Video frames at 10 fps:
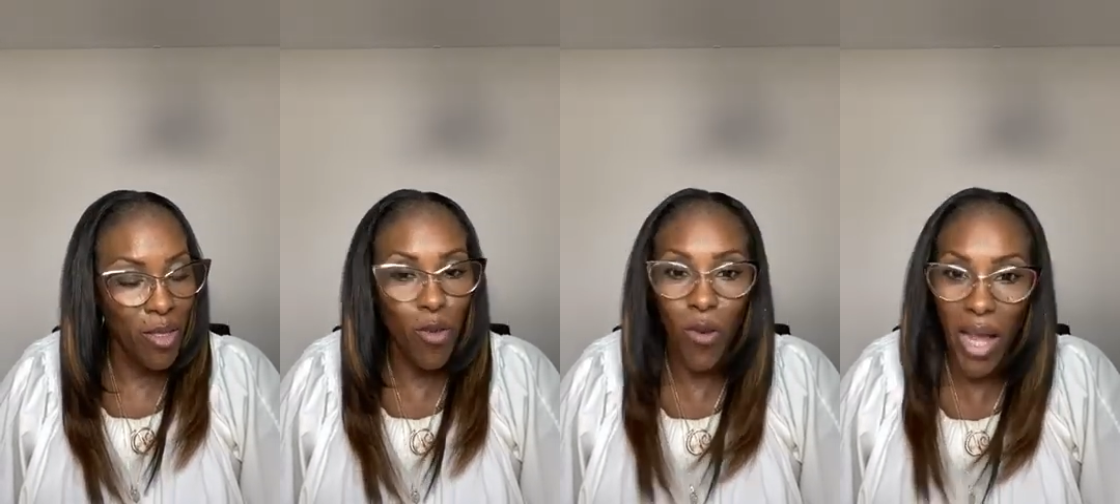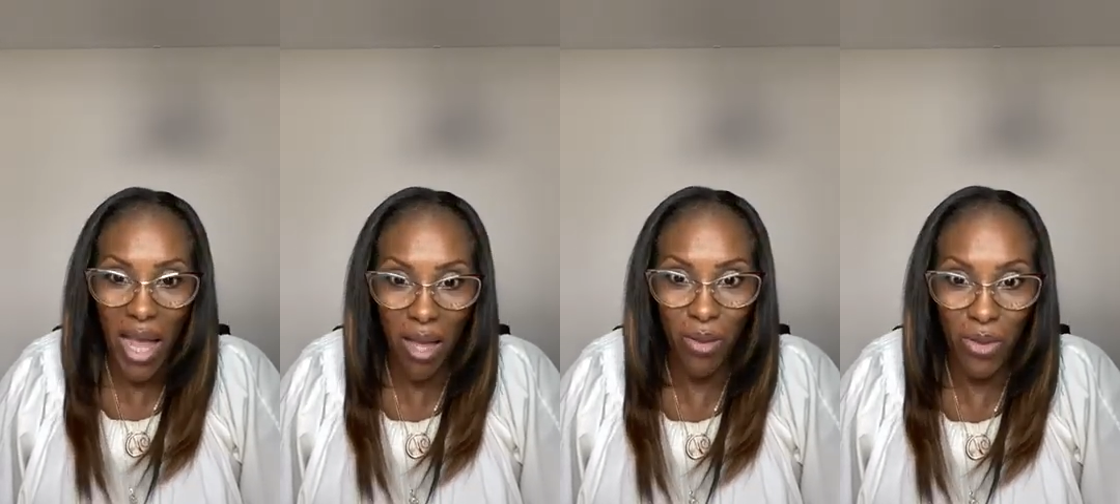your
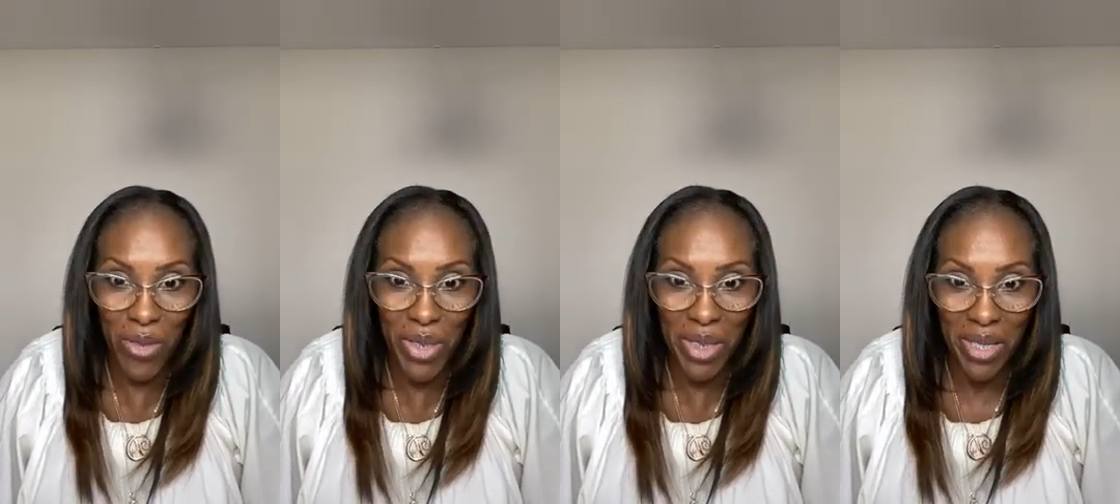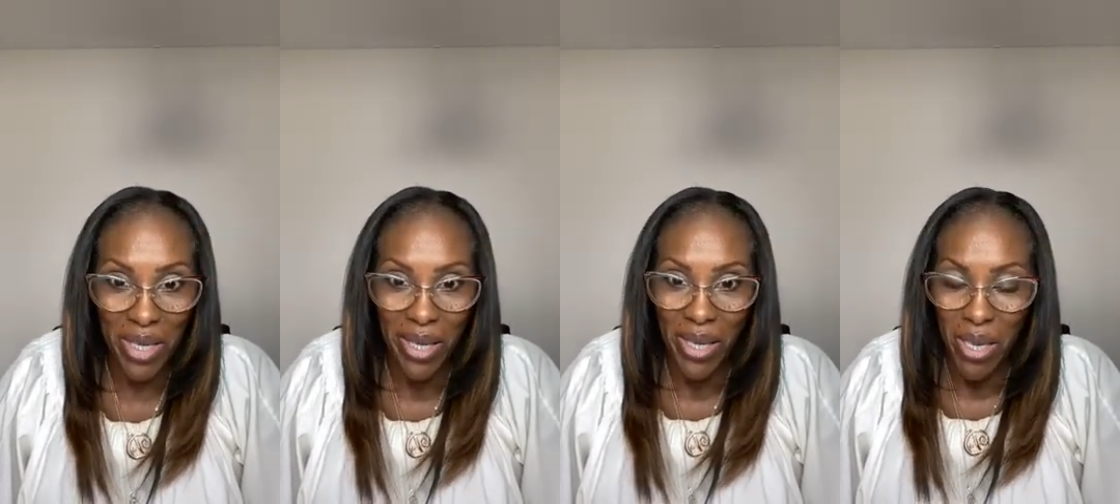house.
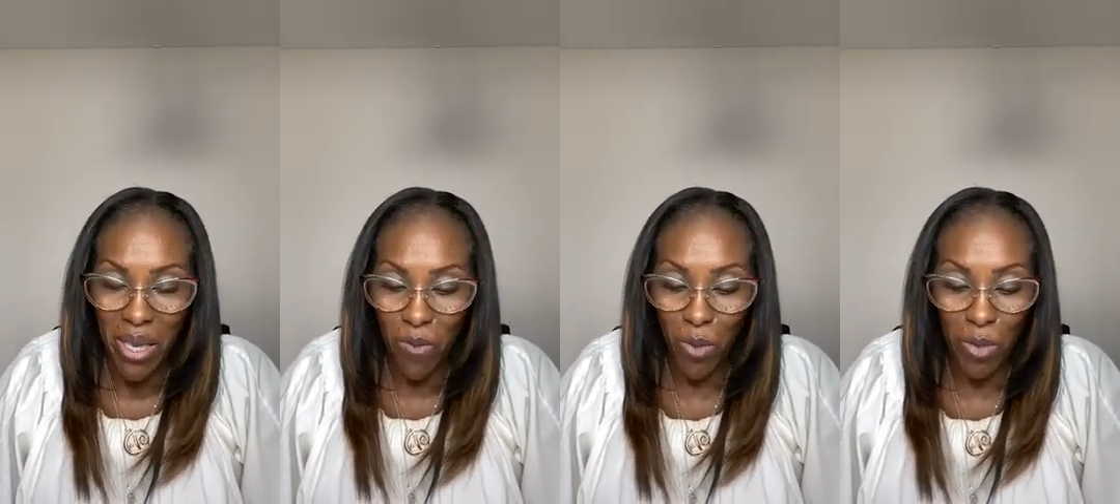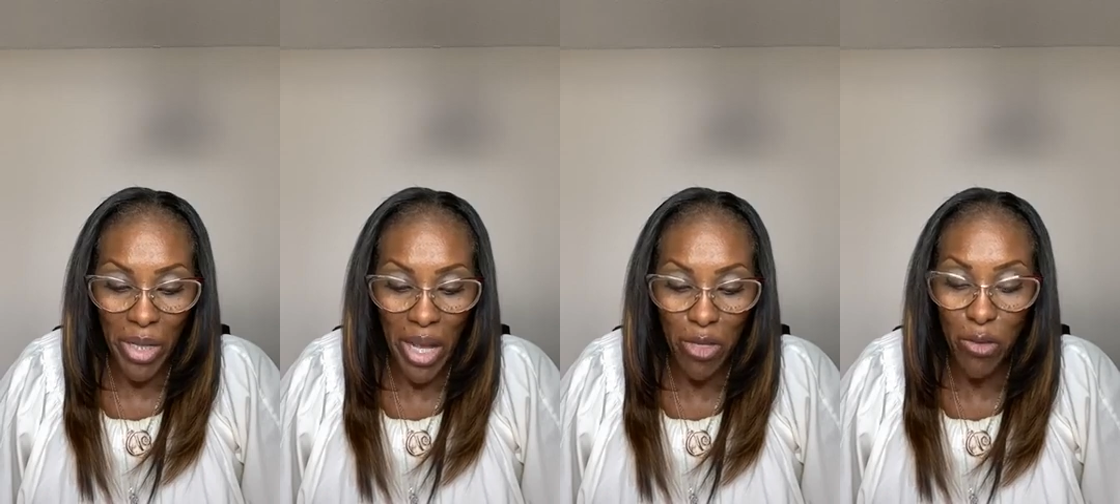And woman of
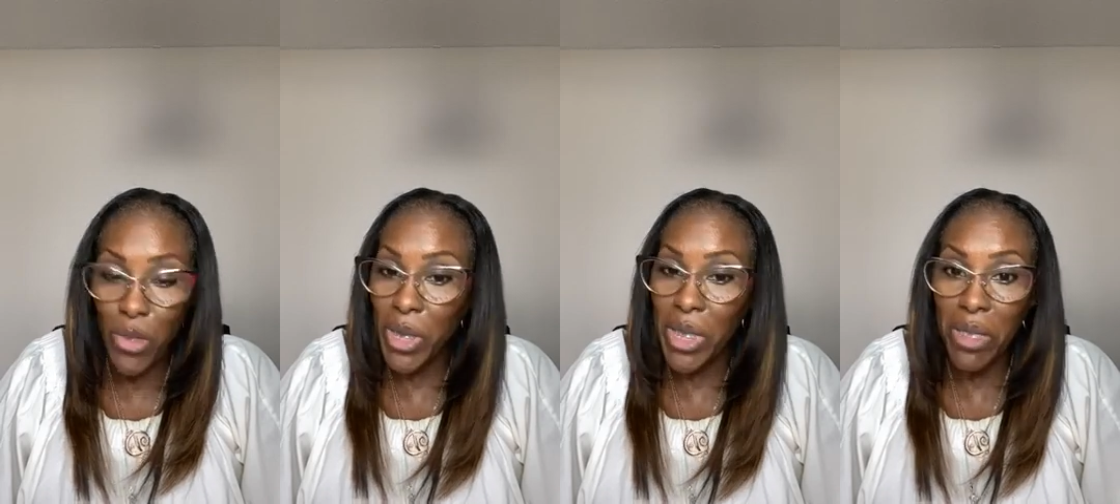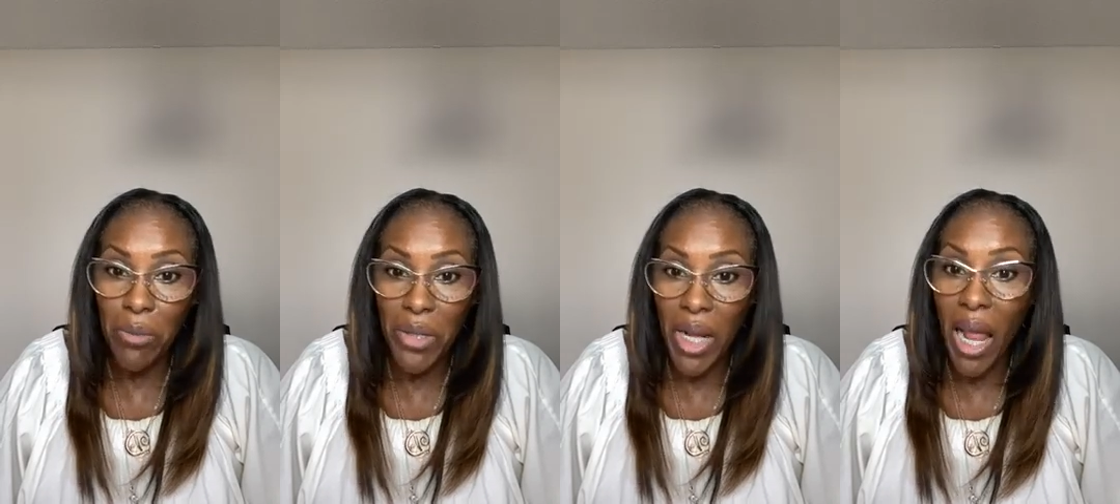God, you just need to
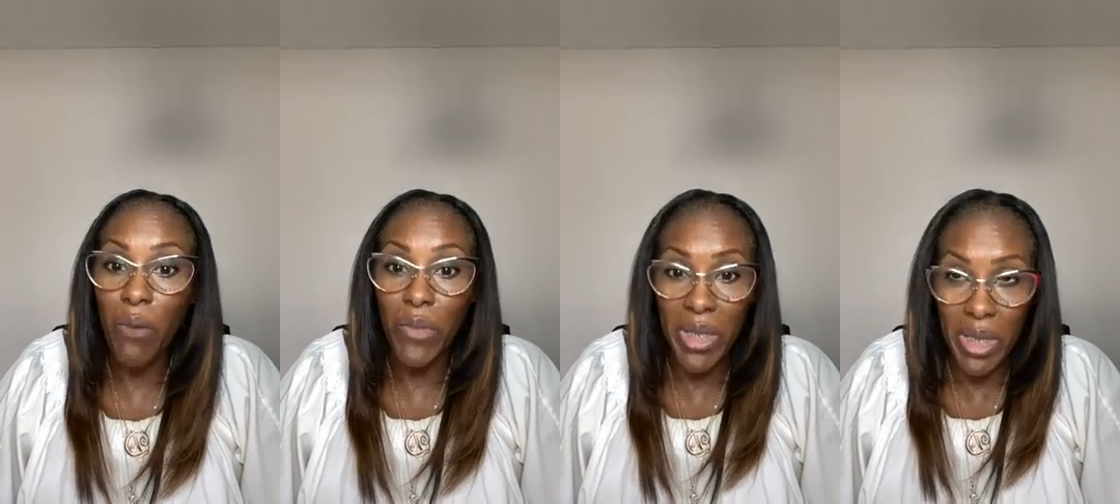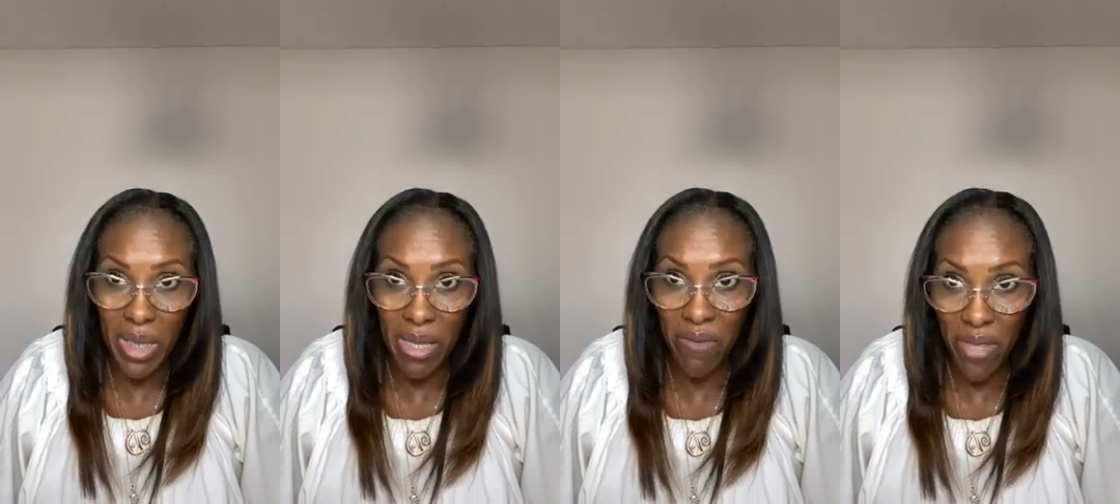put, I
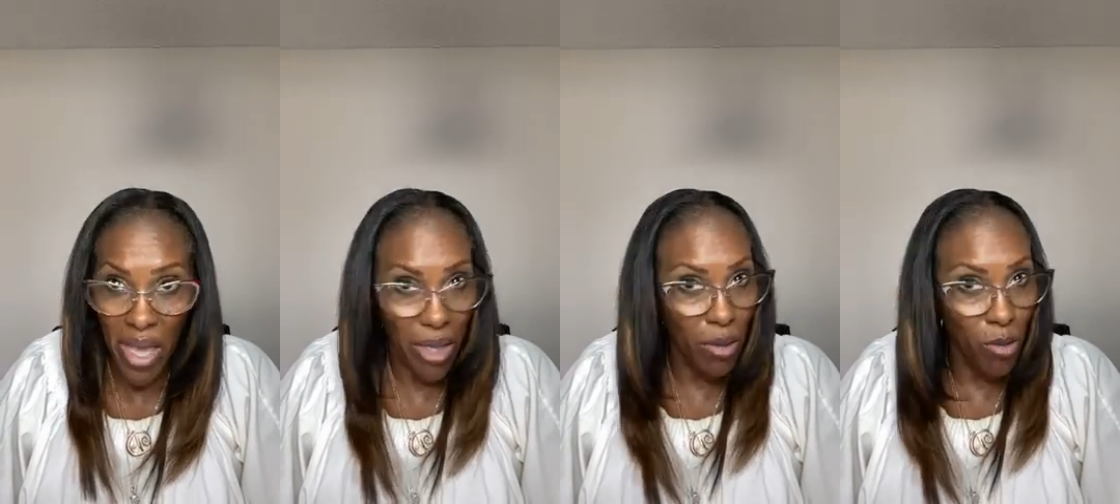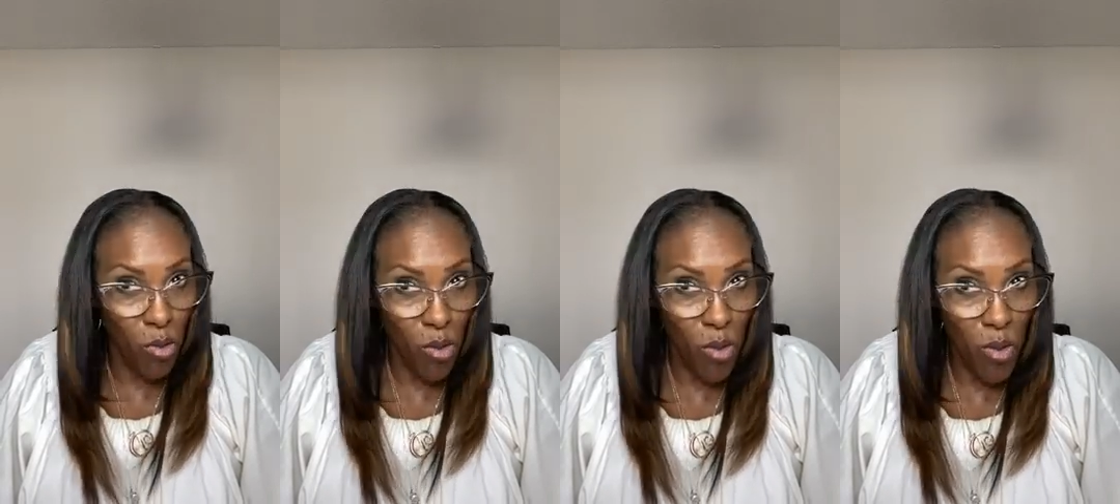receive that
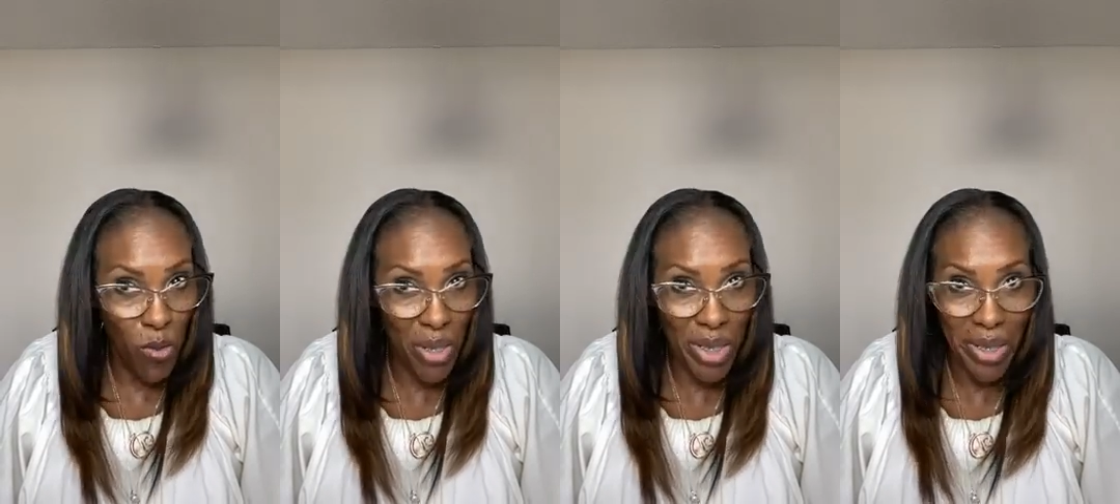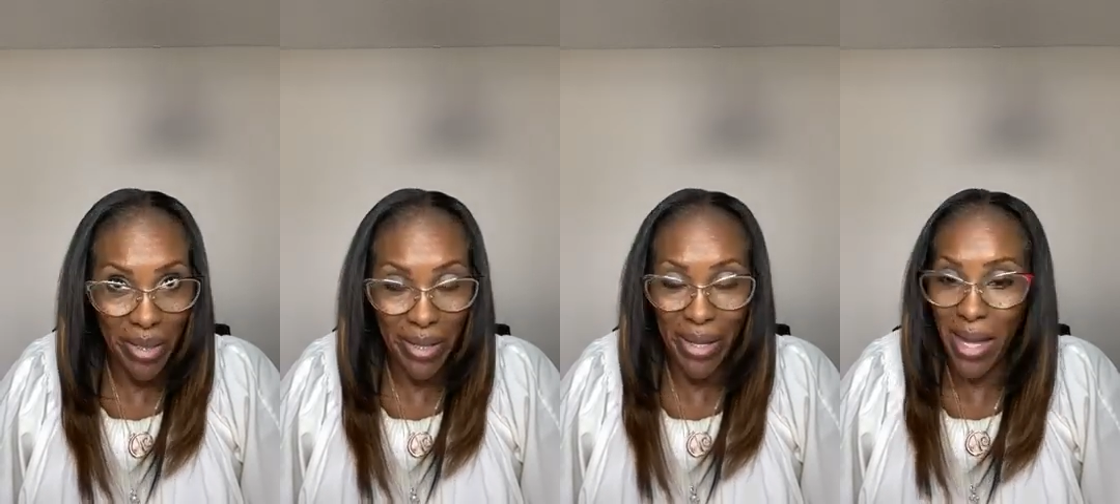glory
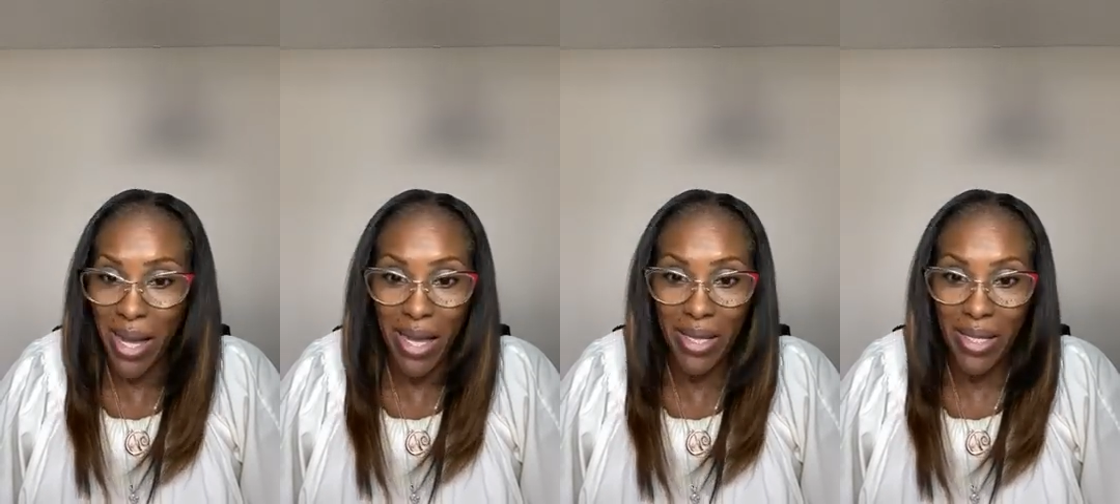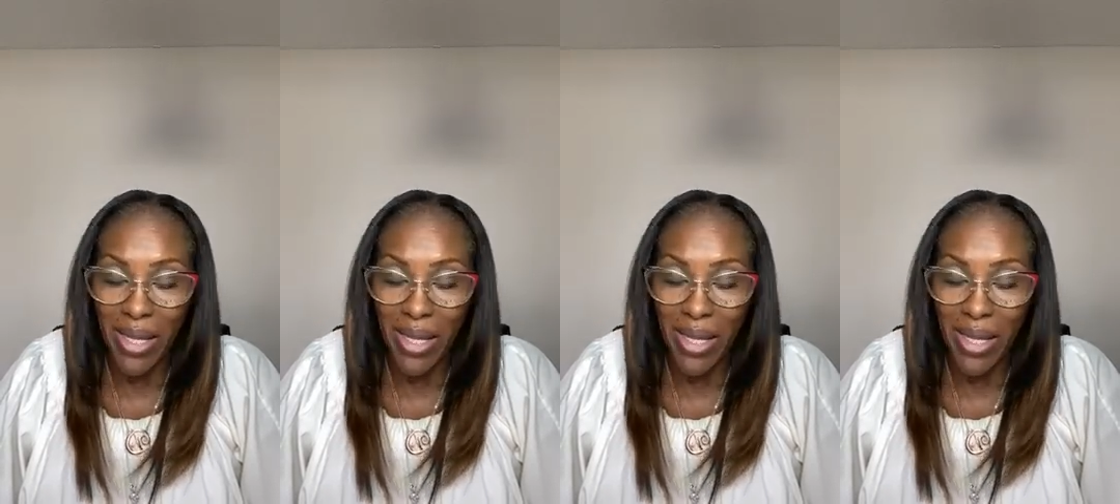to God.